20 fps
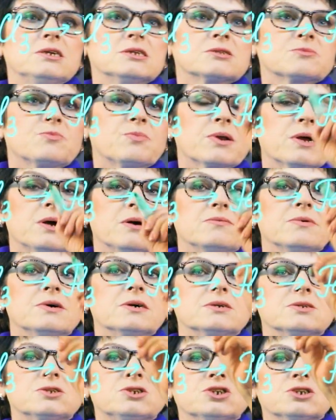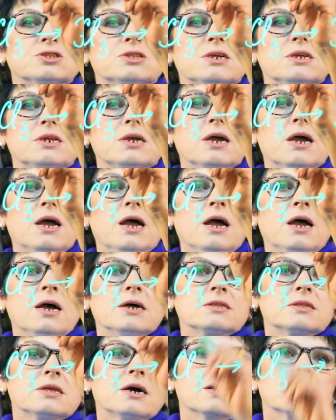Oxygen on the left is
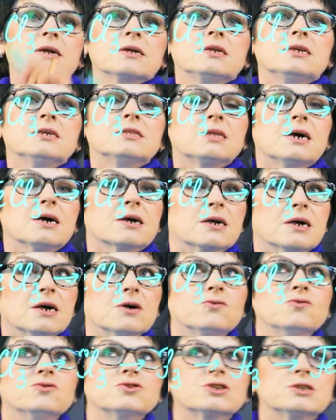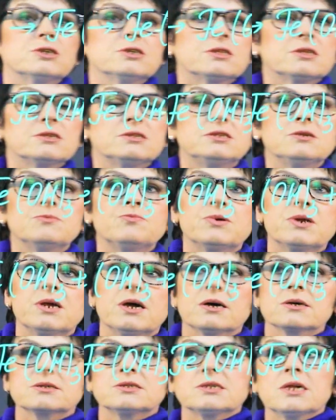4 and on the right is 4. So
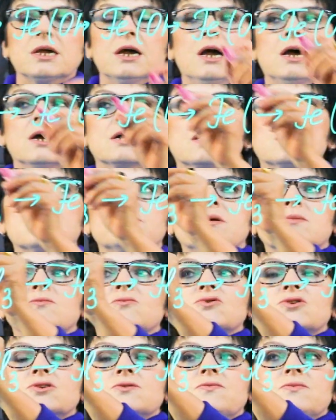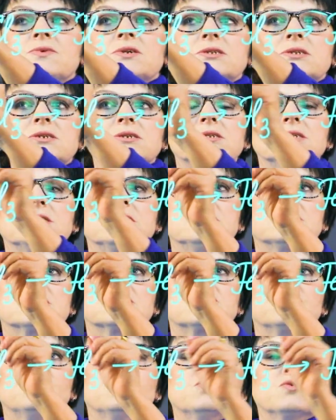what type of reaction is this?
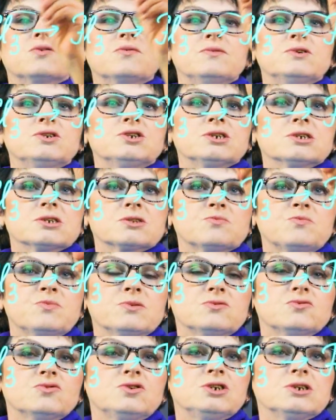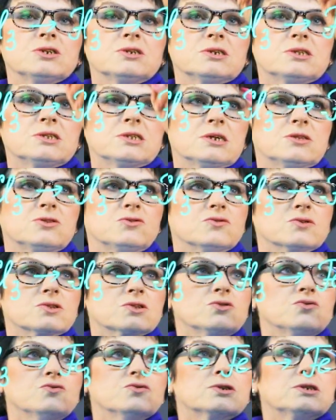As we can see, two substances have
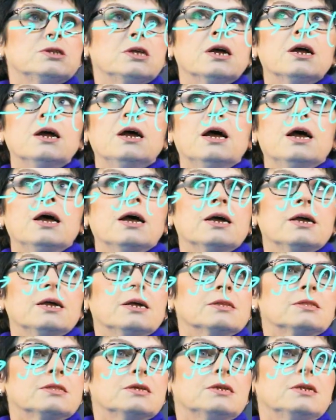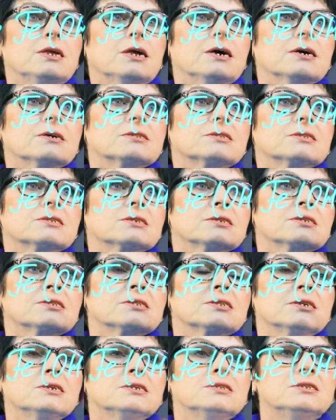made one compound. It's a coupling
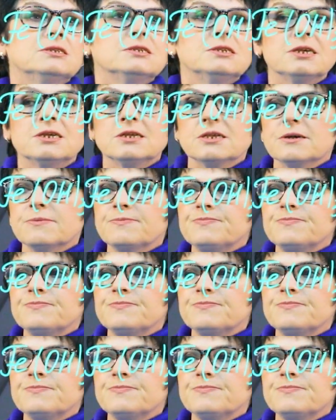reaction.